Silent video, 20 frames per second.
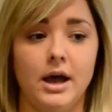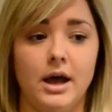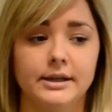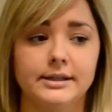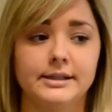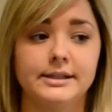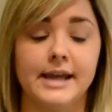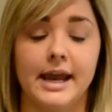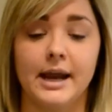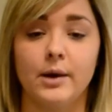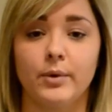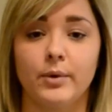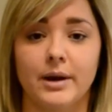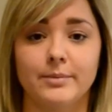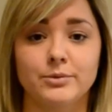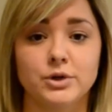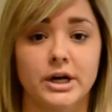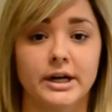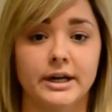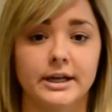say when I'm
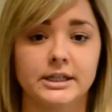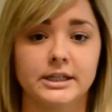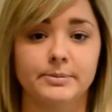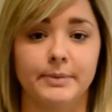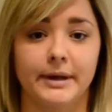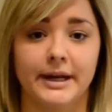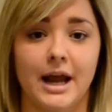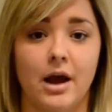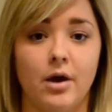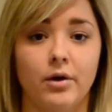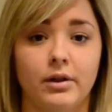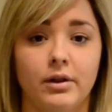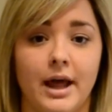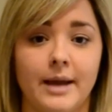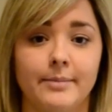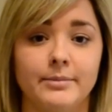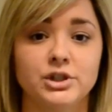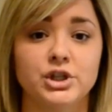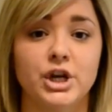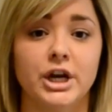trying to explain how
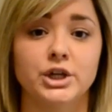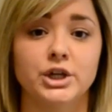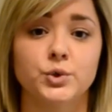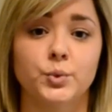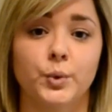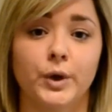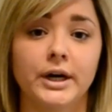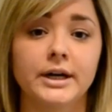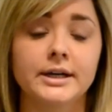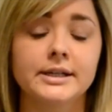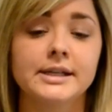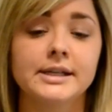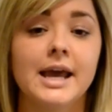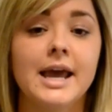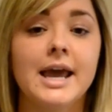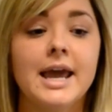climate change works